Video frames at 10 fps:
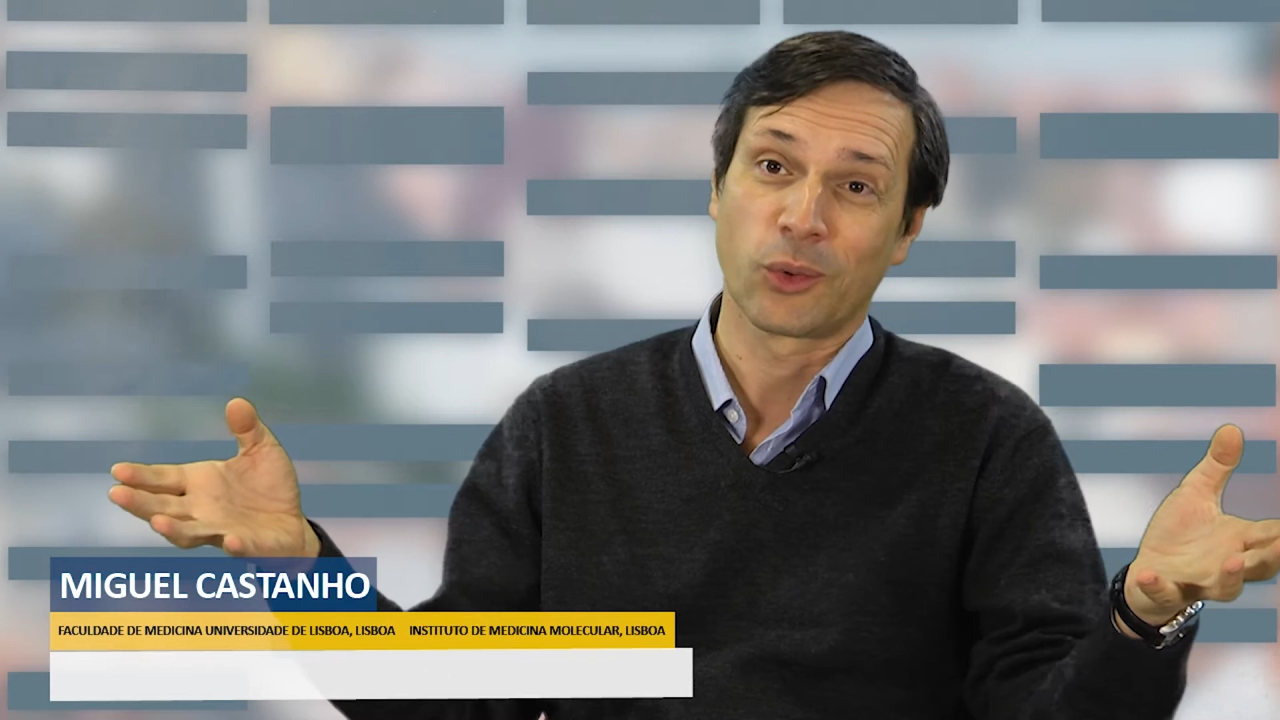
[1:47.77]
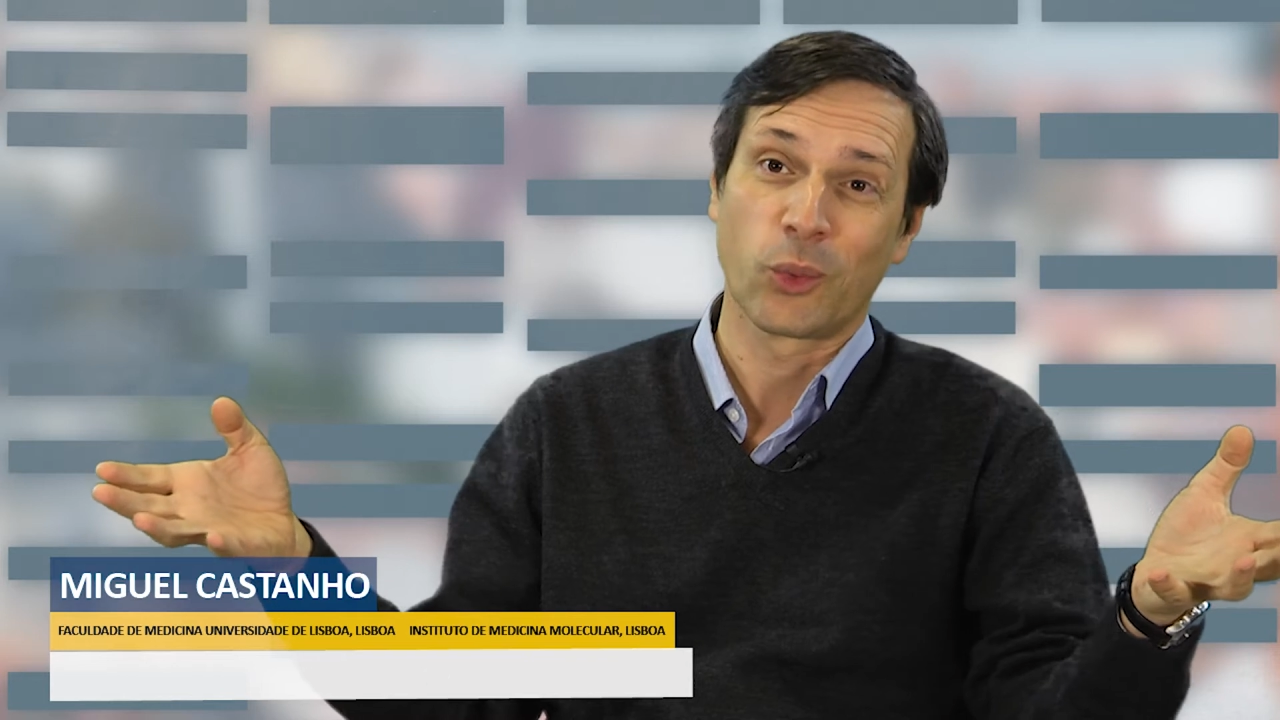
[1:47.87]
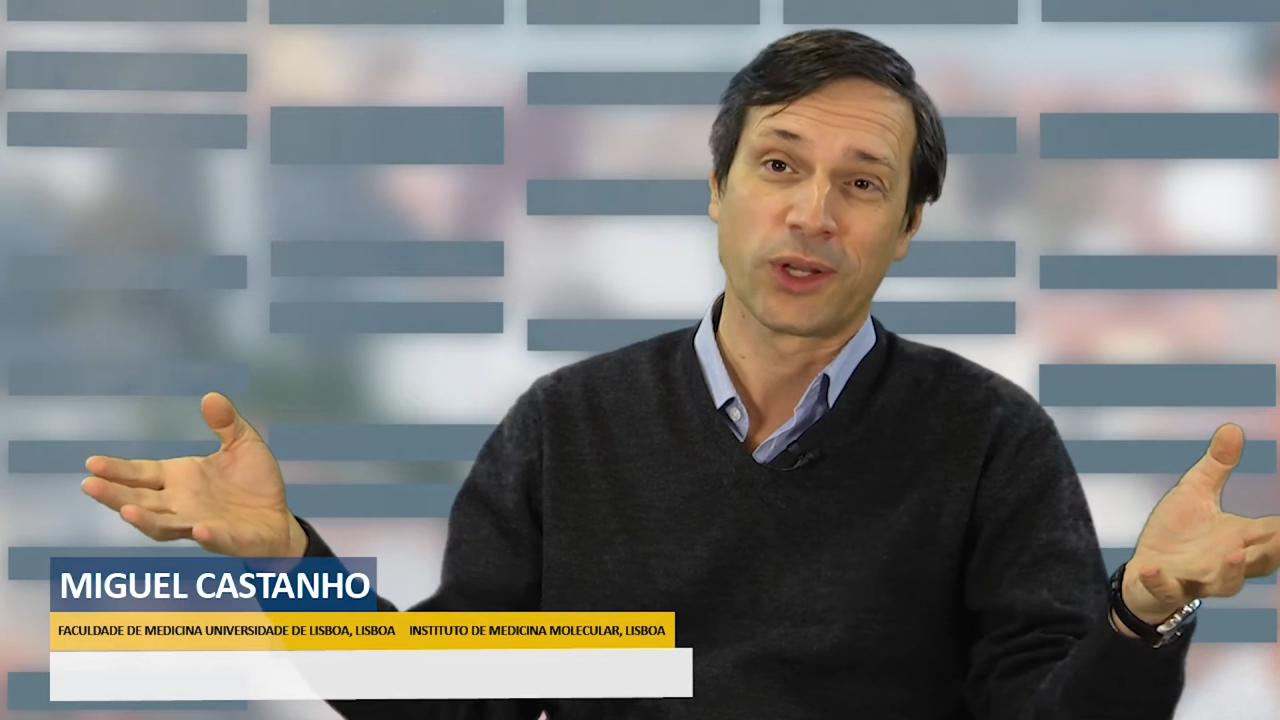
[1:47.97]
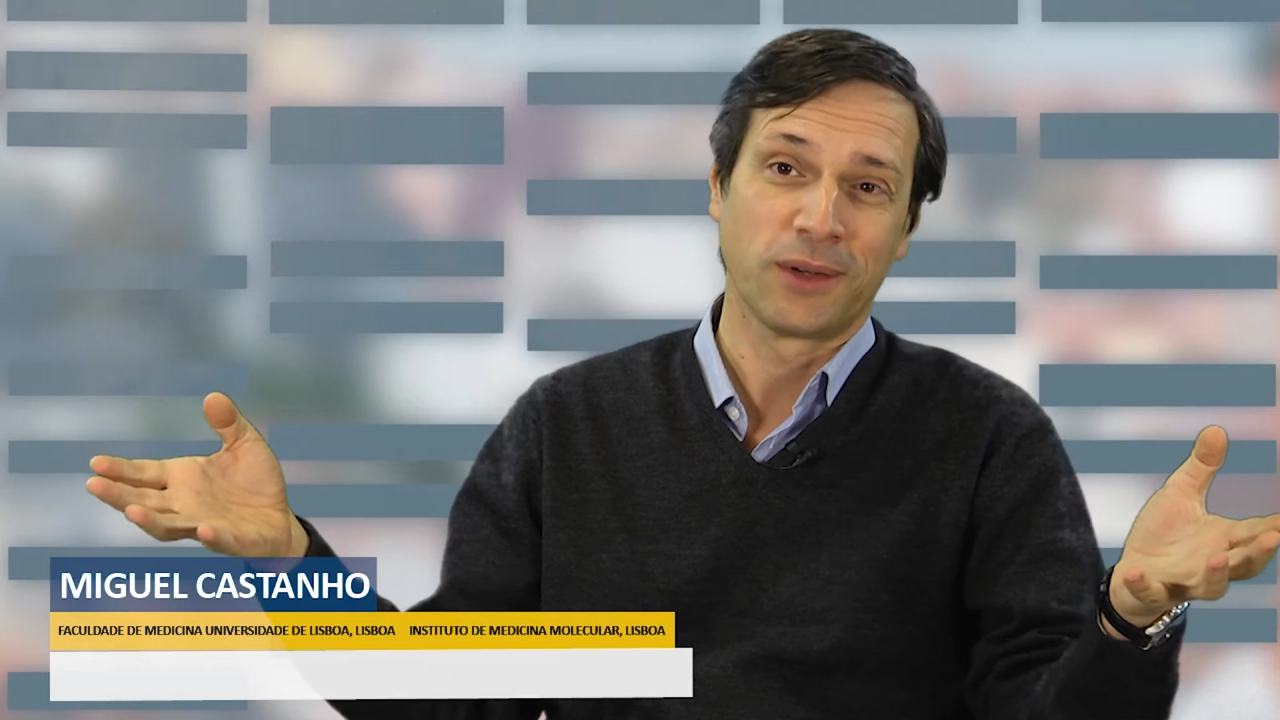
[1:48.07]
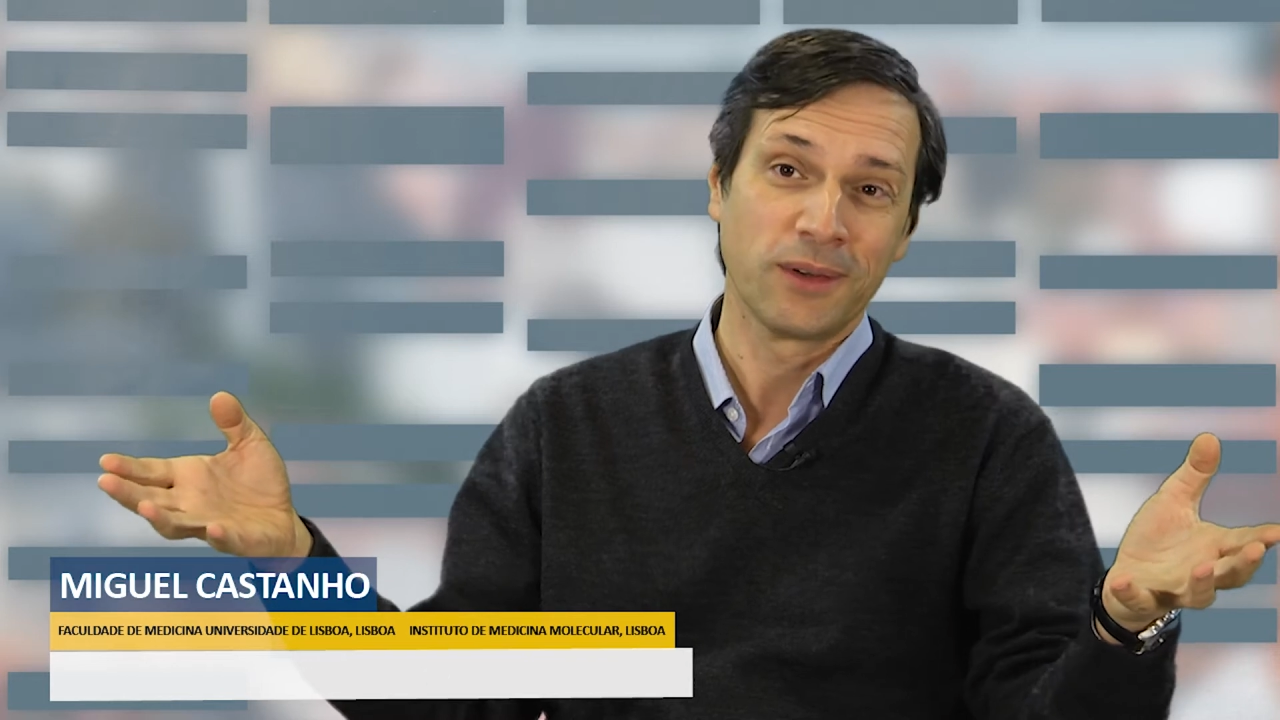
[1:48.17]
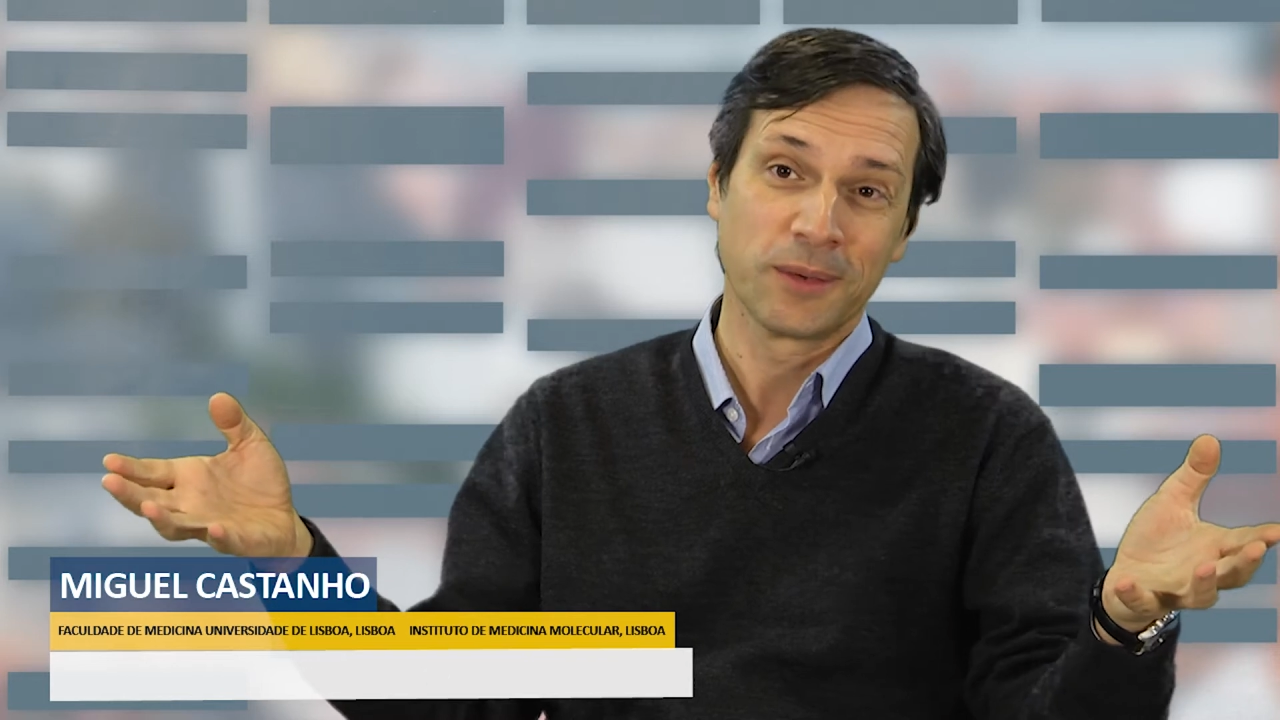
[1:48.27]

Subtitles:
win.